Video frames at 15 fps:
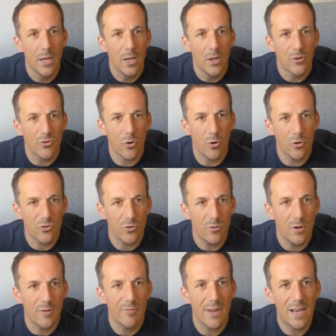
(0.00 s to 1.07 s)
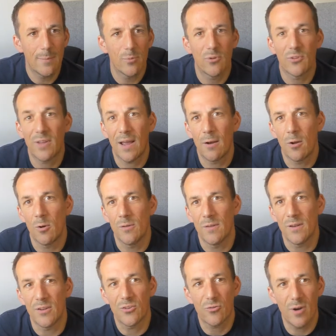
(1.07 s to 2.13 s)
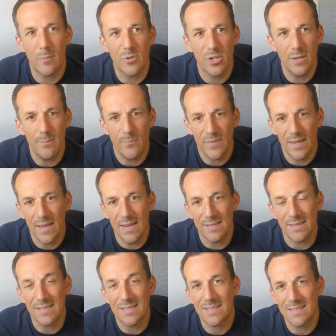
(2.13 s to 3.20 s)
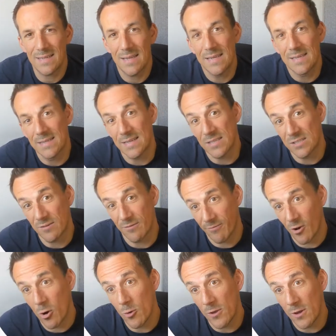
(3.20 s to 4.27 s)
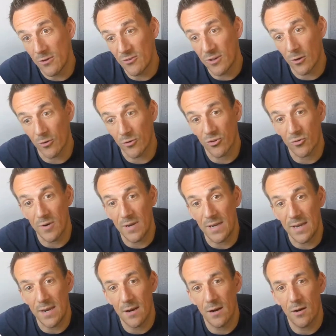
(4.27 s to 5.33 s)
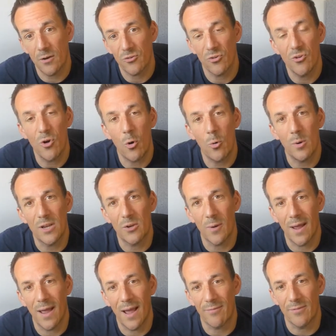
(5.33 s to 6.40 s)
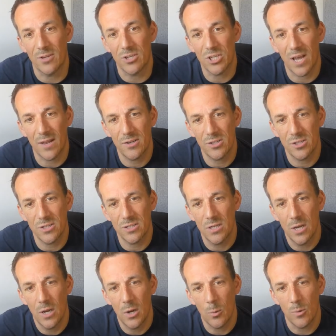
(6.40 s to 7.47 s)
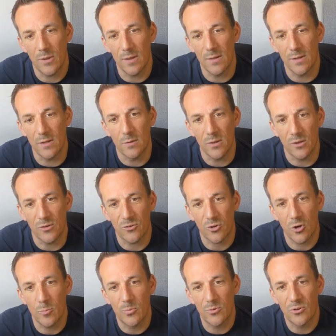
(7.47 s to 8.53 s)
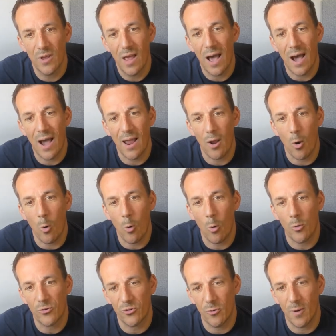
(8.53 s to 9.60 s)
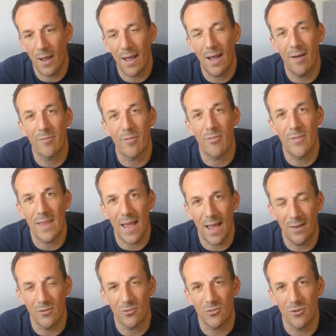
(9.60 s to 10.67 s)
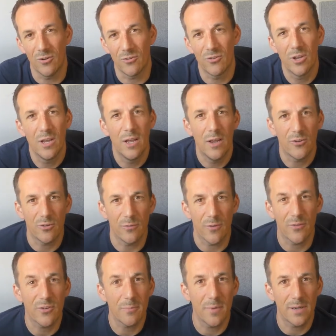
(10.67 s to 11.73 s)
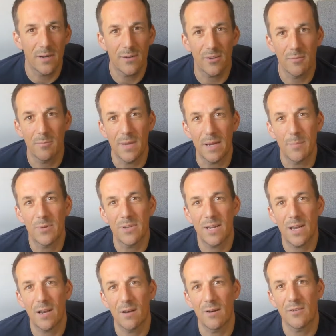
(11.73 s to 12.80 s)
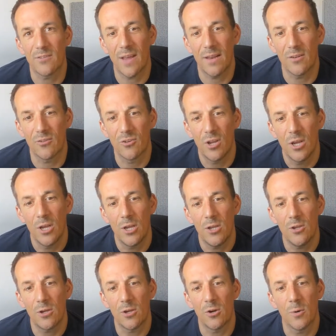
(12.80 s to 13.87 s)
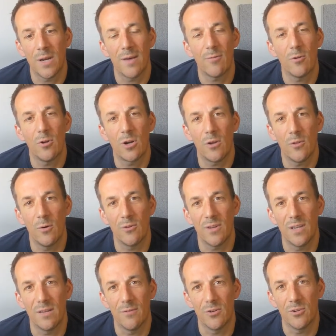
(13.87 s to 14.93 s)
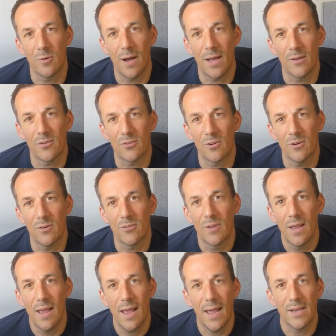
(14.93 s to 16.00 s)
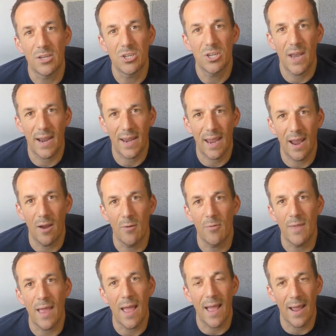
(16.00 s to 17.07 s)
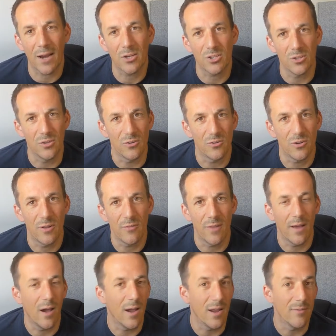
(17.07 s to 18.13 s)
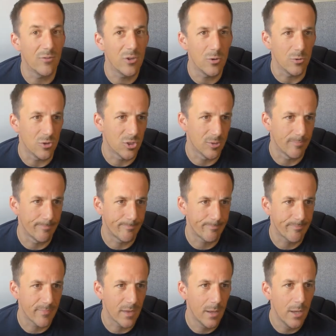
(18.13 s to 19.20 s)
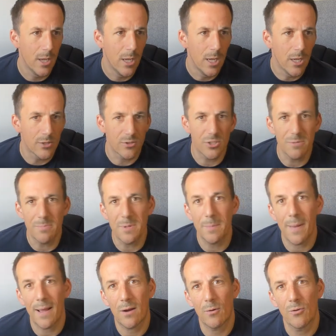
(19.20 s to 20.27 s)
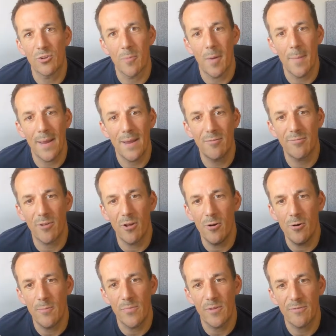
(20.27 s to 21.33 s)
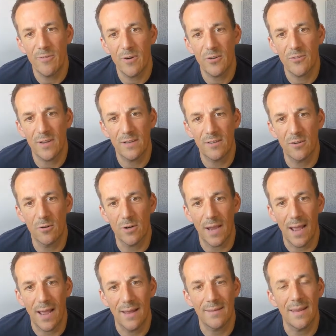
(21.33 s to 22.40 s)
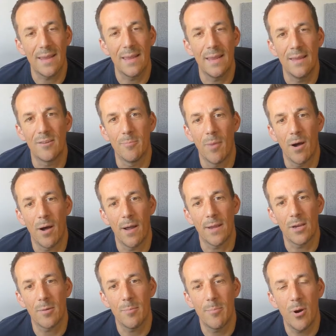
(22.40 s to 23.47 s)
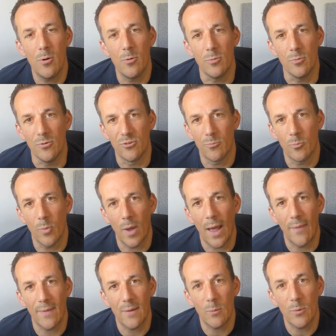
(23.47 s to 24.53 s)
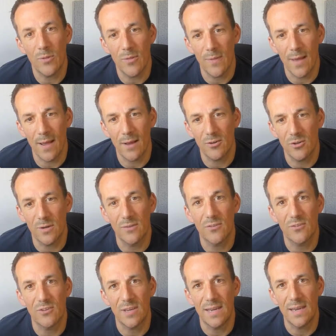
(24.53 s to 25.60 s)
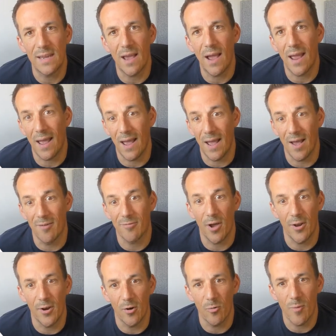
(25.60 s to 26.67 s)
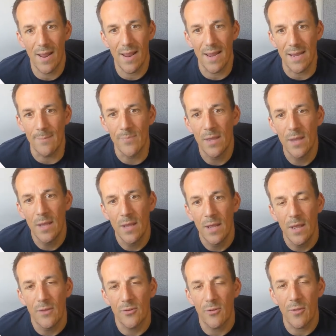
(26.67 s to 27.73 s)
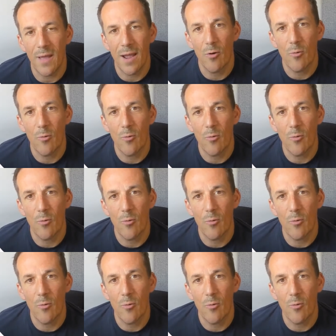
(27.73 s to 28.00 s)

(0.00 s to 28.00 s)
So also available to download in the description is this flow that you see on screen here. So not only do I have the challenges within the scopes, I also have the answers. So if there's something that doesn't make particular sense, you can go and have a look at those individual answers and check out the actions that I have used. So jumping back onto my main flow, the first thing to look at is my compose, and within that you can see I have an array. So that